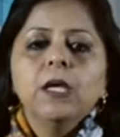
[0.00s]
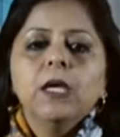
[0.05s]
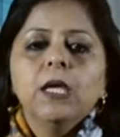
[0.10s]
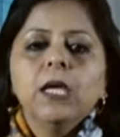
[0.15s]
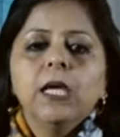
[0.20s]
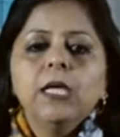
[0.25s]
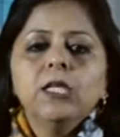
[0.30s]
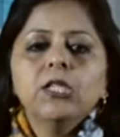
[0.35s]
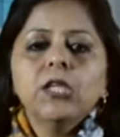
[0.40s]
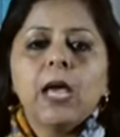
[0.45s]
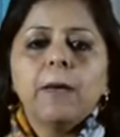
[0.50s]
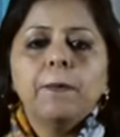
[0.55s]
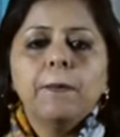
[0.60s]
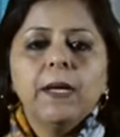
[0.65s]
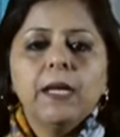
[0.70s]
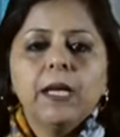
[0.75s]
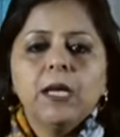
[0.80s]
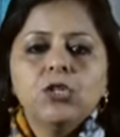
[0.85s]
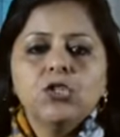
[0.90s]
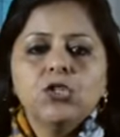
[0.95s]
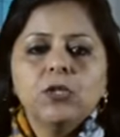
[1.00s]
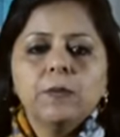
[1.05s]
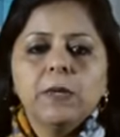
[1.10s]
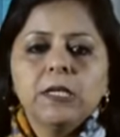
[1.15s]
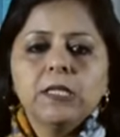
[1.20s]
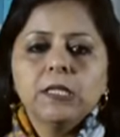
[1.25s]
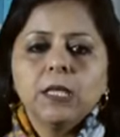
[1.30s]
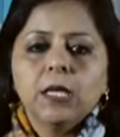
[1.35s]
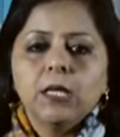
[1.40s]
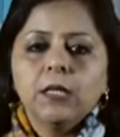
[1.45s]
Each application
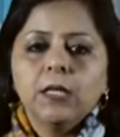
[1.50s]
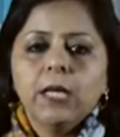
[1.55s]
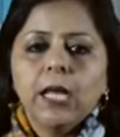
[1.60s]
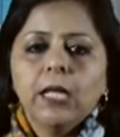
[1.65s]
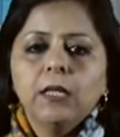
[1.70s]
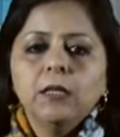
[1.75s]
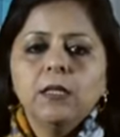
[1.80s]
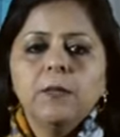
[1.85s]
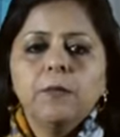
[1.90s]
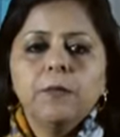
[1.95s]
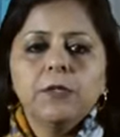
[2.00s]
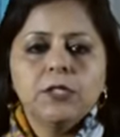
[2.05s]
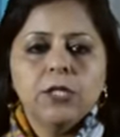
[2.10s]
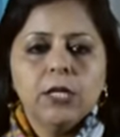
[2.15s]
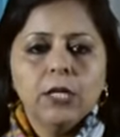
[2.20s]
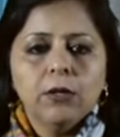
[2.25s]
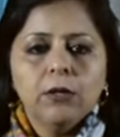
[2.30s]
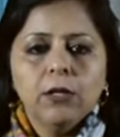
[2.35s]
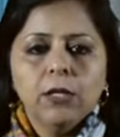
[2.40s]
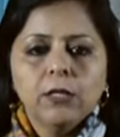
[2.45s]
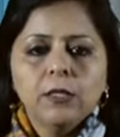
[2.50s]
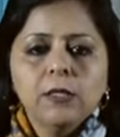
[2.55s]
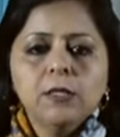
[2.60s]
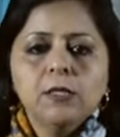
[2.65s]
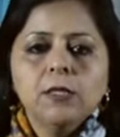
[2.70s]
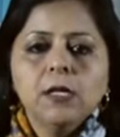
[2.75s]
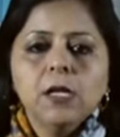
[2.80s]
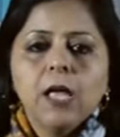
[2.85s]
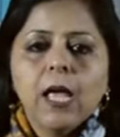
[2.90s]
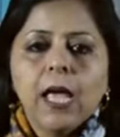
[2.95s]
must contain the
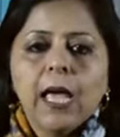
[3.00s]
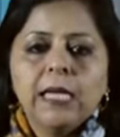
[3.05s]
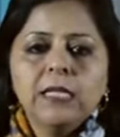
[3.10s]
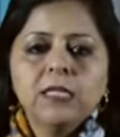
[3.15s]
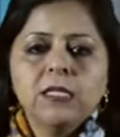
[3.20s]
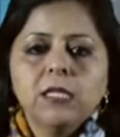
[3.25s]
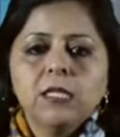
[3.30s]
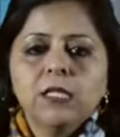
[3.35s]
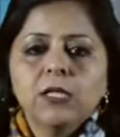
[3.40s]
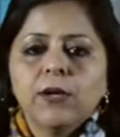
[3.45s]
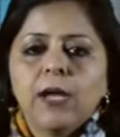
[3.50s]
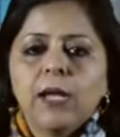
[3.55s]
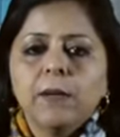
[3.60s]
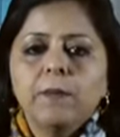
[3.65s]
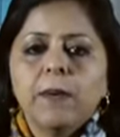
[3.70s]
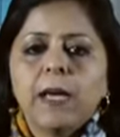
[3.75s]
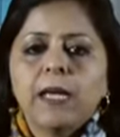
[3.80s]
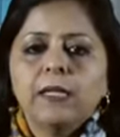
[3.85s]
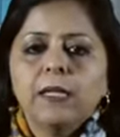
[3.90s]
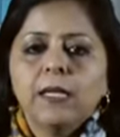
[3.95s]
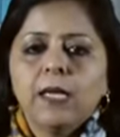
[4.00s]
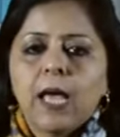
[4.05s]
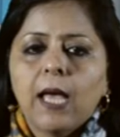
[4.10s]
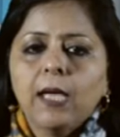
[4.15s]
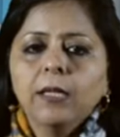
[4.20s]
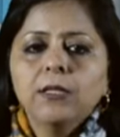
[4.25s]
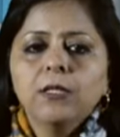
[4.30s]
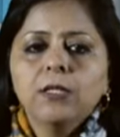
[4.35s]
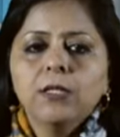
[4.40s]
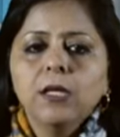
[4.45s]
particulars as described by the
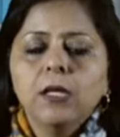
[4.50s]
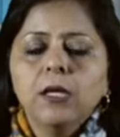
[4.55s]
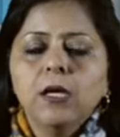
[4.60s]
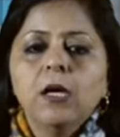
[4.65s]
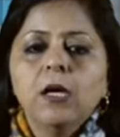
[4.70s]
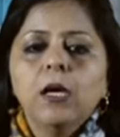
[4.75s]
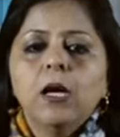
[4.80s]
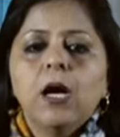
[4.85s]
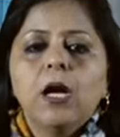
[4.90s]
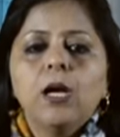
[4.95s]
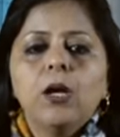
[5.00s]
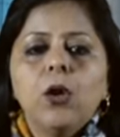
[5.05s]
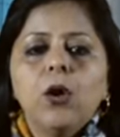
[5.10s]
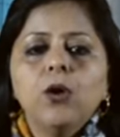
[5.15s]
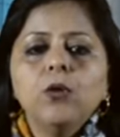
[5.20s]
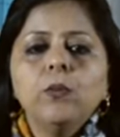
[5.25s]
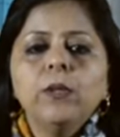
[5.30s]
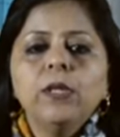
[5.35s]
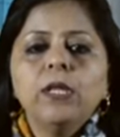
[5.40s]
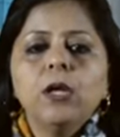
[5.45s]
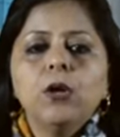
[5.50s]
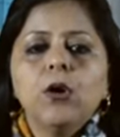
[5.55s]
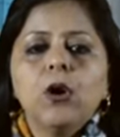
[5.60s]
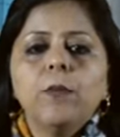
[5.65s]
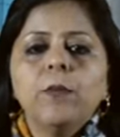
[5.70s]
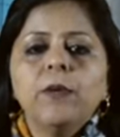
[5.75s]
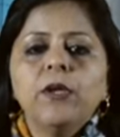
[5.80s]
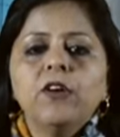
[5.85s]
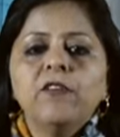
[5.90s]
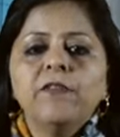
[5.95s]
Act, along with the
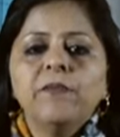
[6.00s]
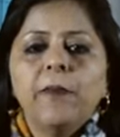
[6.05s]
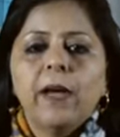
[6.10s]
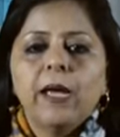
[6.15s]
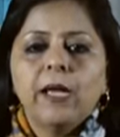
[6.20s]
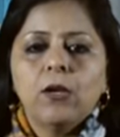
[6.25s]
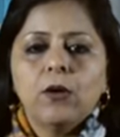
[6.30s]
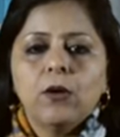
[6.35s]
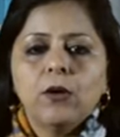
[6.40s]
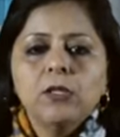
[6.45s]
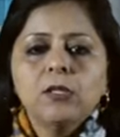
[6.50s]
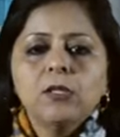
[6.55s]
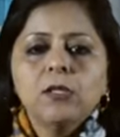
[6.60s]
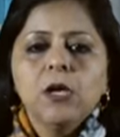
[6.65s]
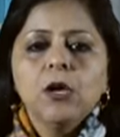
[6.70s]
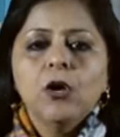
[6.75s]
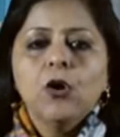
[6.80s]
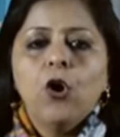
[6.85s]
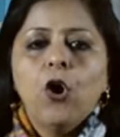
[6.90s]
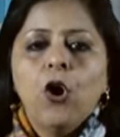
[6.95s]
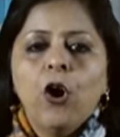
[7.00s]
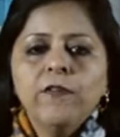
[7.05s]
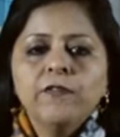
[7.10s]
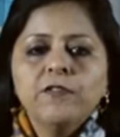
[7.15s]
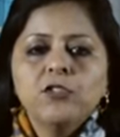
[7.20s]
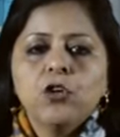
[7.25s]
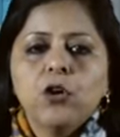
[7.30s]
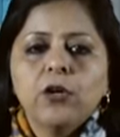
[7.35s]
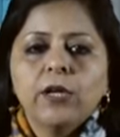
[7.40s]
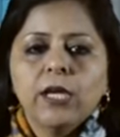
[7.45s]
copy of bylaws of
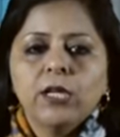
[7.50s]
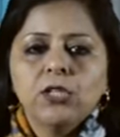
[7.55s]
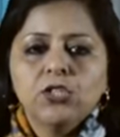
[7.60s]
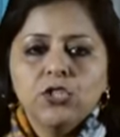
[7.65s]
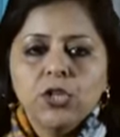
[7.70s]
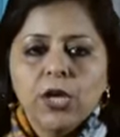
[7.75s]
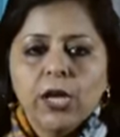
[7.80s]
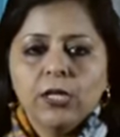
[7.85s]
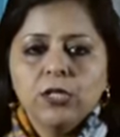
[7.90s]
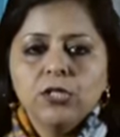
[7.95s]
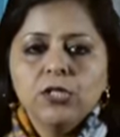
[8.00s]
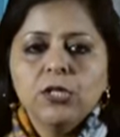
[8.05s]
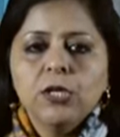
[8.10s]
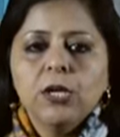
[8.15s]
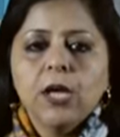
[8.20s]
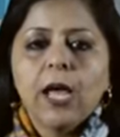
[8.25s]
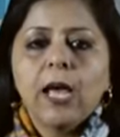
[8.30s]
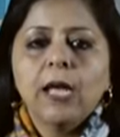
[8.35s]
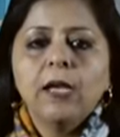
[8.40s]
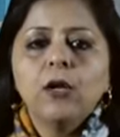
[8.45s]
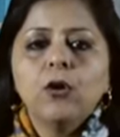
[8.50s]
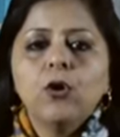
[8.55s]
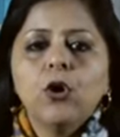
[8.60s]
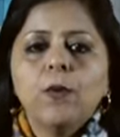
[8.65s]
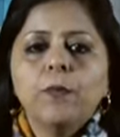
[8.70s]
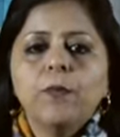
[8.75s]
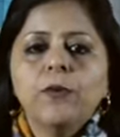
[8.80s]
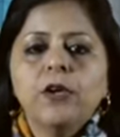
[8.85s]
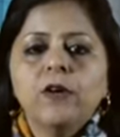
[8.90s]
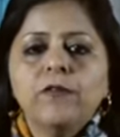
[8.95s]
stock exchange and a
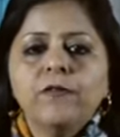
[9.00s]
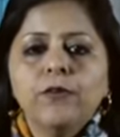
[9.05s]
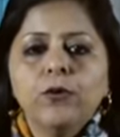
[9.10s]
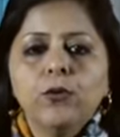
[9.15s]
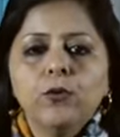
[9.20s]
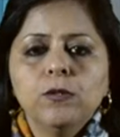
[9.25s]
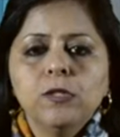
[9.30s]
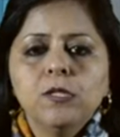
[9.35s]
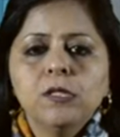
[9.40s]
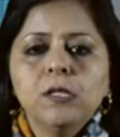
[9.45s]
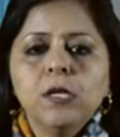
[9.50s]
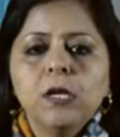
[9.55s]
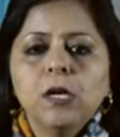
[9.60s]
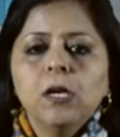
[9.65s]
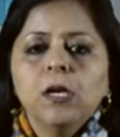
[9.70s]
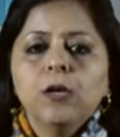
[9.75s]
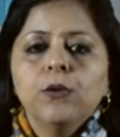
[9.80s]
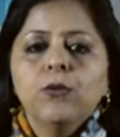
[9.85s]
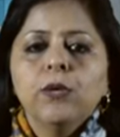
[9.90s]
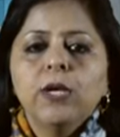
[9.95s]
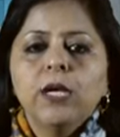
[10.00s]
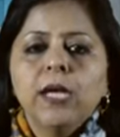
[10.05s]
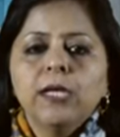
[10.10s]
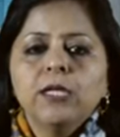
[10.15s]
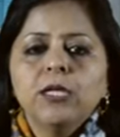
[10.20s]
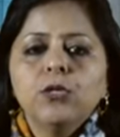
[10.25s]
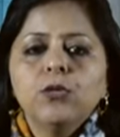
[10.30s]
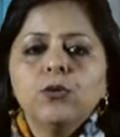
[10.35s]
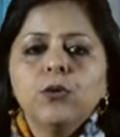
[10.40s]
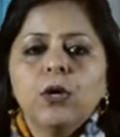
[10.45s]
copy of rules
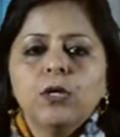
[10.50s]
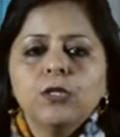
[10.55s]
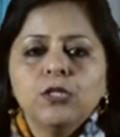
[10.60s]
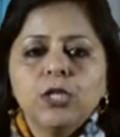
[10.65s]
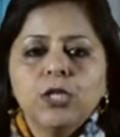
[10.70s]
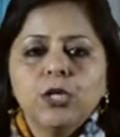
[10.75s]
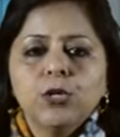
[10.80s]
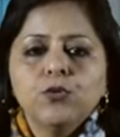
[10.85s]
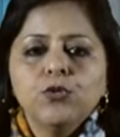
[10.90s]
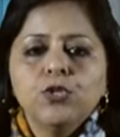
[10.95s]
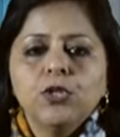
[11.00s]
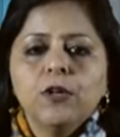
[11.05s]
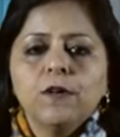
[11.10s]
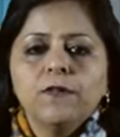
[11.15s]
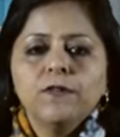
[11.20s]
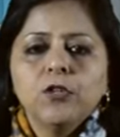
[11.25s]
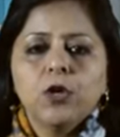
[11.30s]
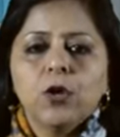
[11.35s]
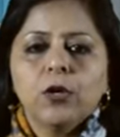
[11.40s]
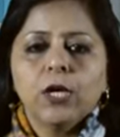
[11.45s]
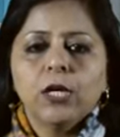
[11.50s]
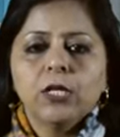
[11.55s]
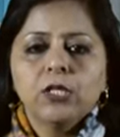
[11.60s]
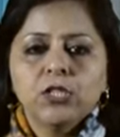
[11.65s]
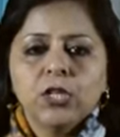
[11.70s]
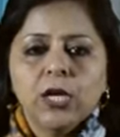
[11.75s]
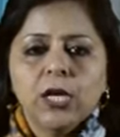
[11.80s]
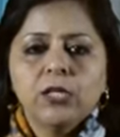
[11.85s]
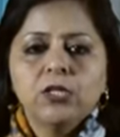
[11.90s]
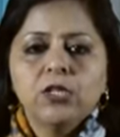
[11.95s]
related to constitution of stock
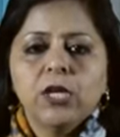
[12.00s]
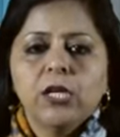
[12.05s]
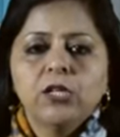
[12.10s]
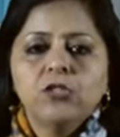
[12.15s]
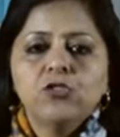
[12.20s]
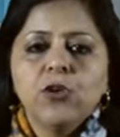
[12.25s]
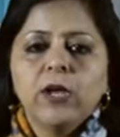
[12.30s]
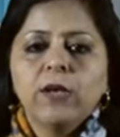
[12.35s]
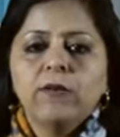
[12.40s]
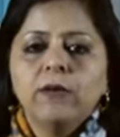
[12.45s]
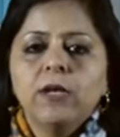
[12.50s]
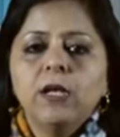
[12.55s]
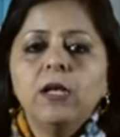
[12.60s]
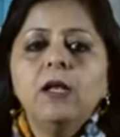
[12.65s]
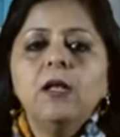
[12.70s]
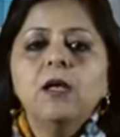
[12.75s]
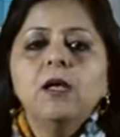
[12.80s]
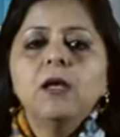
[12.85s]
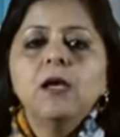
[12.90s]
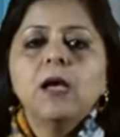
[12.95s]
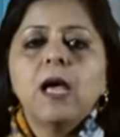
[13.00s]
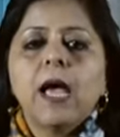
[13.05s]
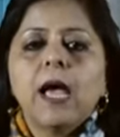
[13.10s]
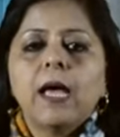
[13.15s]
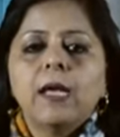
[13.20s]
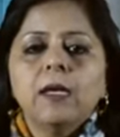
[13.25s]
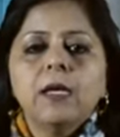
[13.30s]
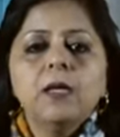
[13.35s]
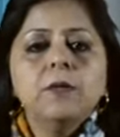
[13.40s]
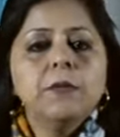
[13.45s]
exchange in general
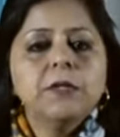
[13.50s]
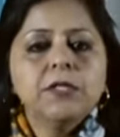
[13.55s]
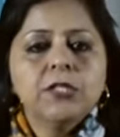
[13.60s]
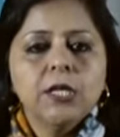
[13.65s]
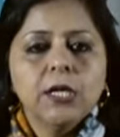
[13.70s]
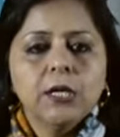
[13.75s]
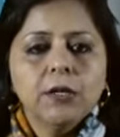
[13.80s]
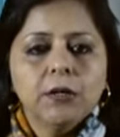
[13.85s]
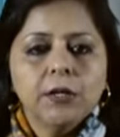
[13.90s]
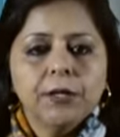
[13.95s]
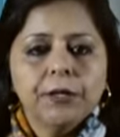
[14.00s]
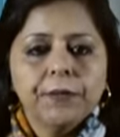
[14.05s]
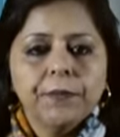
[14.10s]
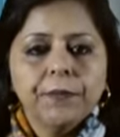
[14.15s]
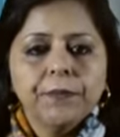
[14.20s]
and in particular.